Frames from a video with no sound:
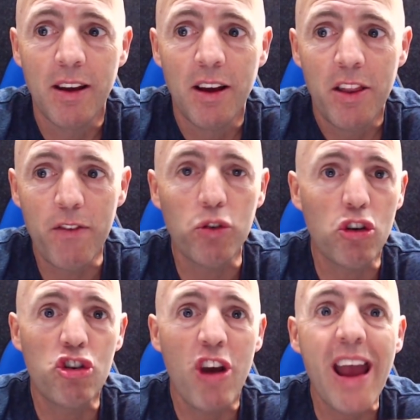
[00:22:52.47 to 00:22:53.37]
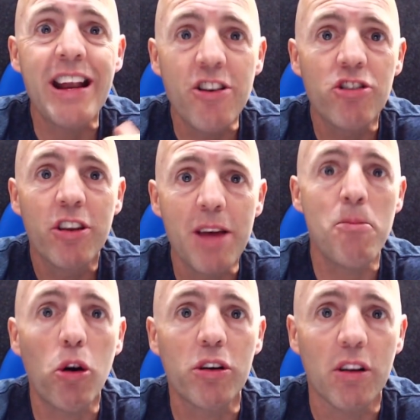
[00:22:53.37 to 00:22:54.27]
They've also changed their
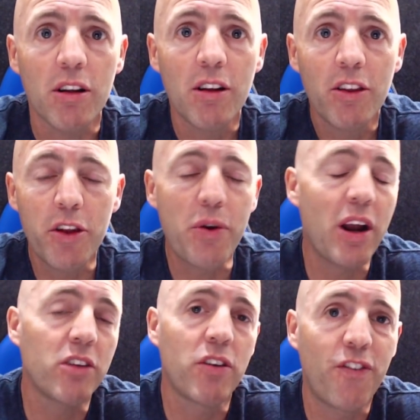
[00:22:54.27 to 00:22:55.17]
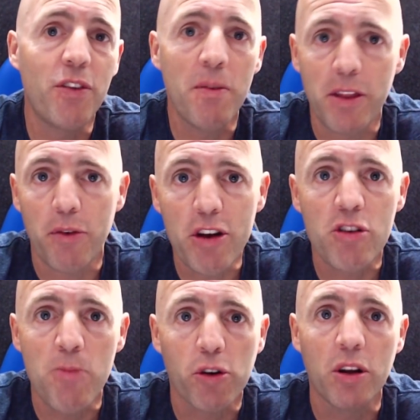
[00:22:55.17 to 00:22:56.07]
model. They realised the
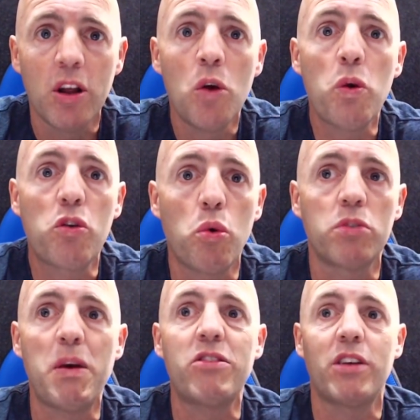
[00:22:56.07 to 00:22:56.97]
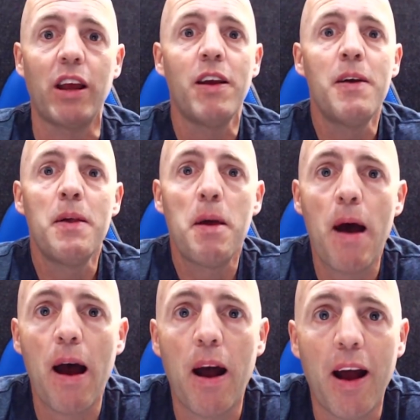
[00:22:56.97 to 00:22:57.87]
original model, which was basically
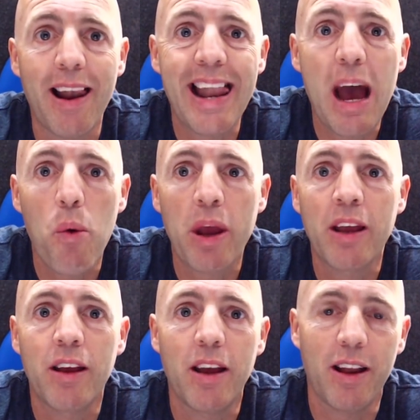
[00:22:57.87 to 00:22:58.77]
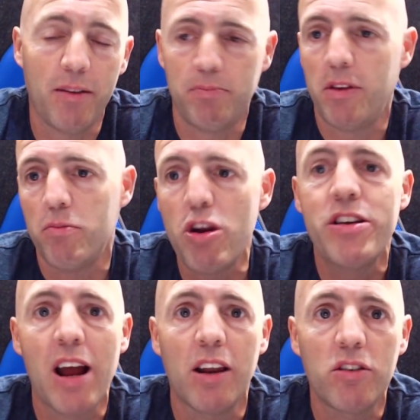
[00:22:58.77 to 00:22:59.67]
allowing
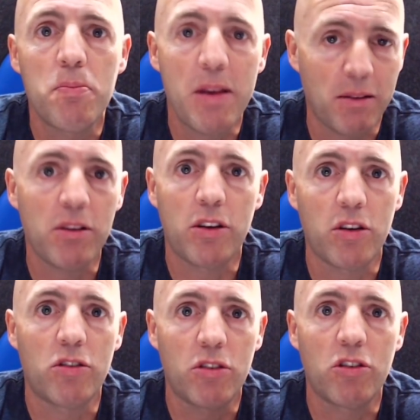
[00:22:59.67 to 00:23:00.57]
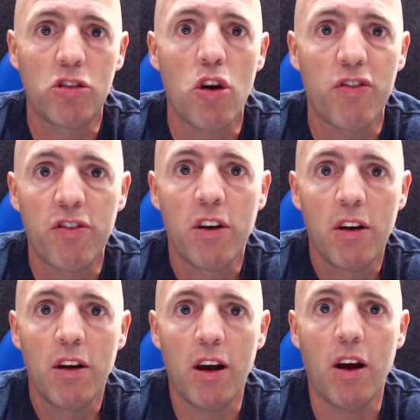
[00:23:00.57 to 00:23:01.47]
retailers to surf
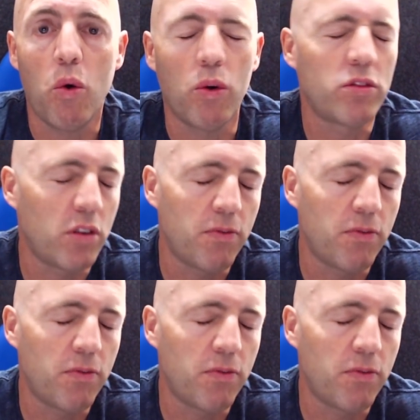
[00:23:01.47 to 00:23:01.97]
or sort of